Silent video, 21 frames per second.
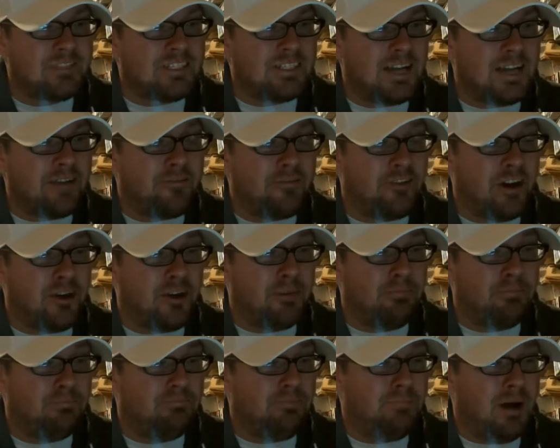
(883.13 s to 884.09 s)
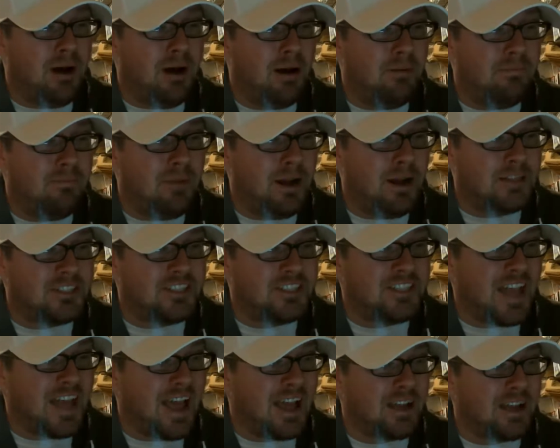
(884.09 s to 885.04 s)
I found a
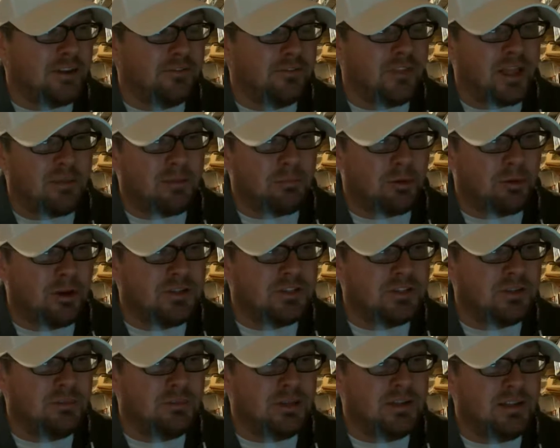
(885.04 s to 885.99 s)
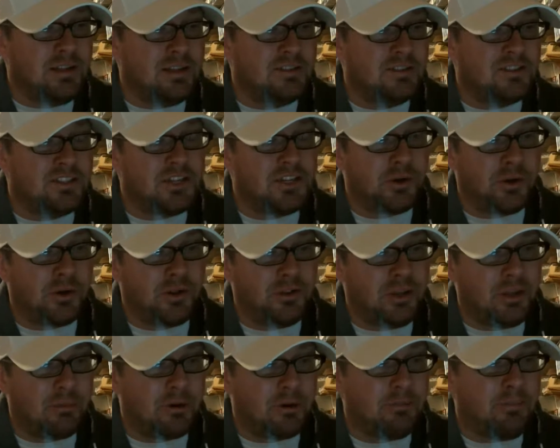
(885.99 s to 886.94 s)
stack of like Prism and serial
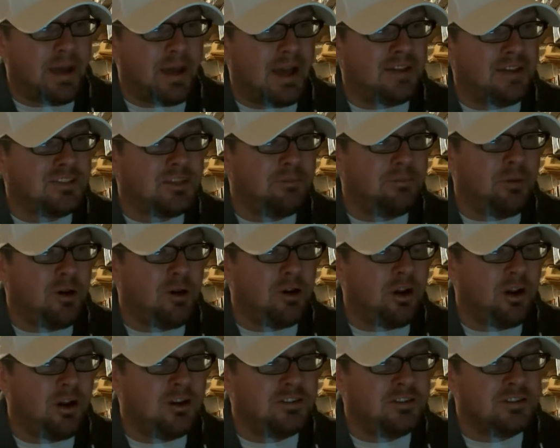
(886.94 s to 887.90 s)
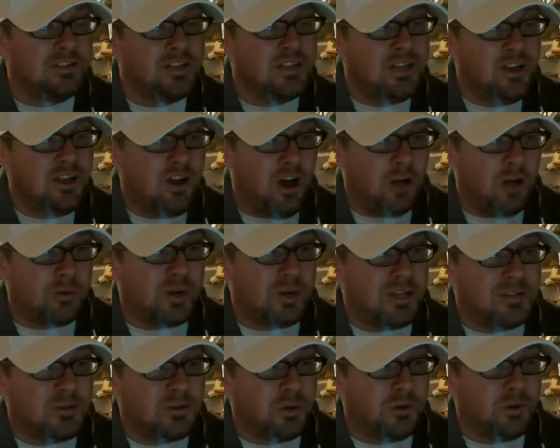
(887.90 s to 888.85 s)
numbered basketball cards, and
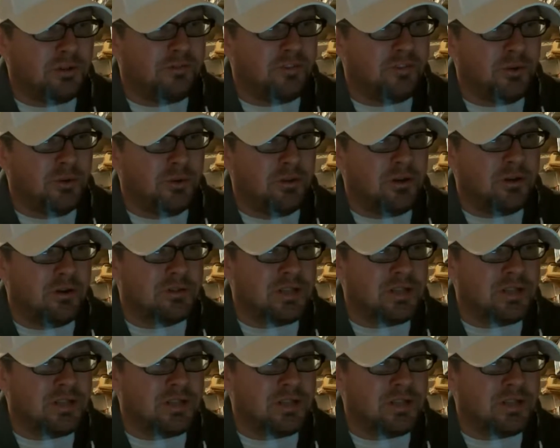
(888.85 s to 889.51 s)
already sold a few of those.